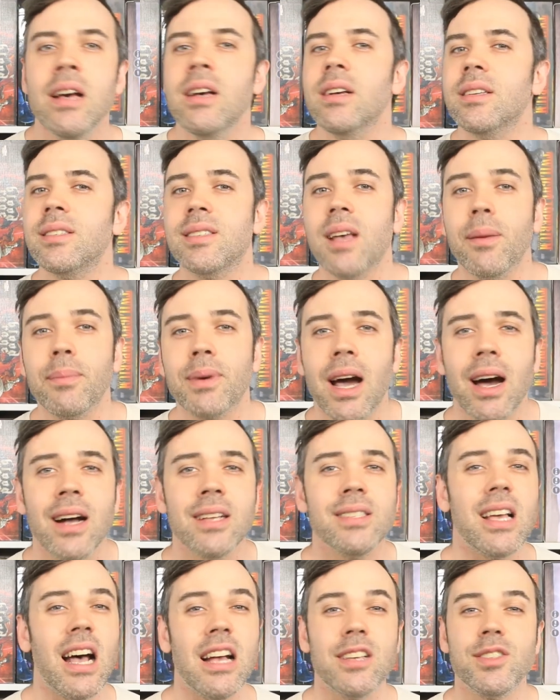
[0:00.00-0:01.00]
Some
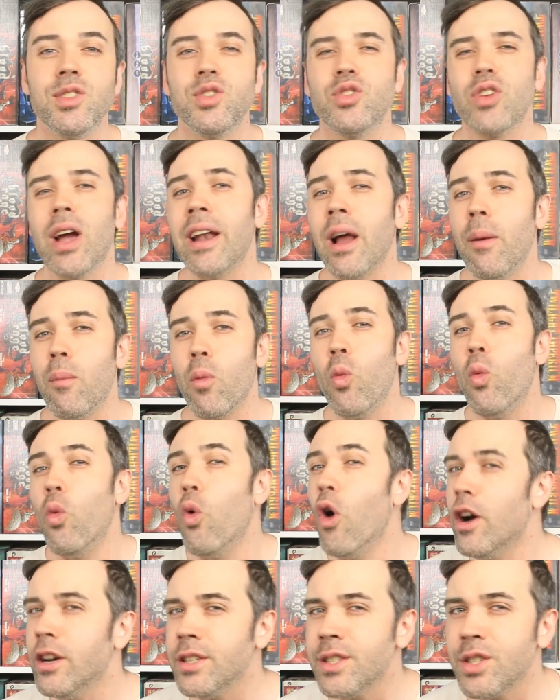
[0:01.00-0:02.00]
cards are straight up
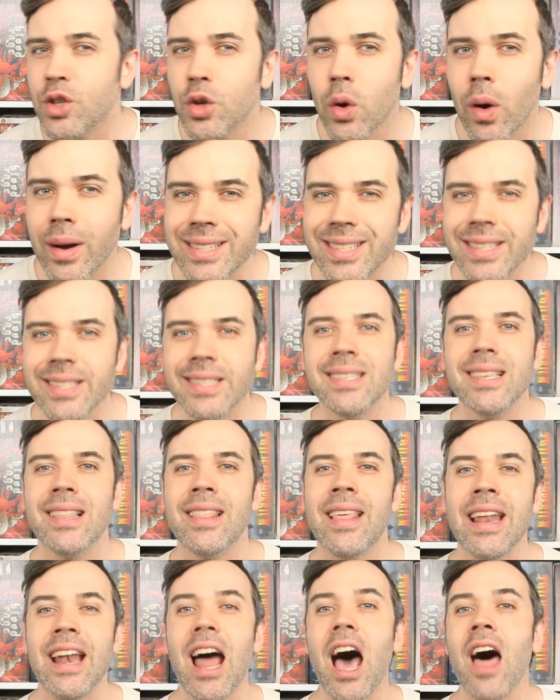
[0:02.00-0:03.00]
worse choices
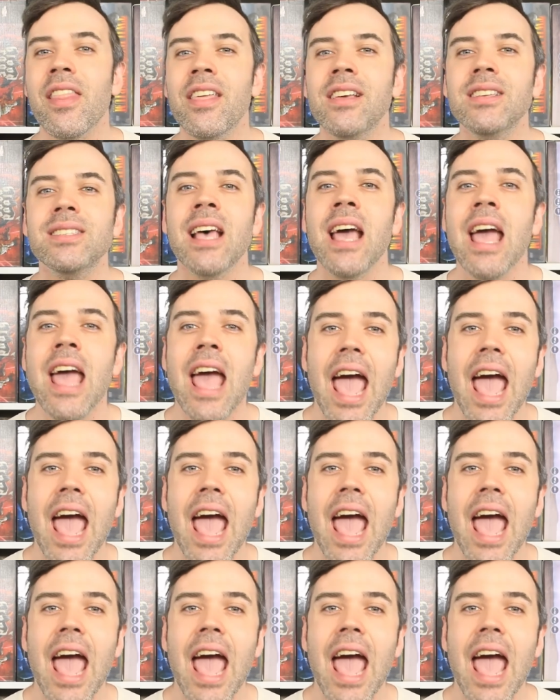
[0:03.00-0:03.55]
than others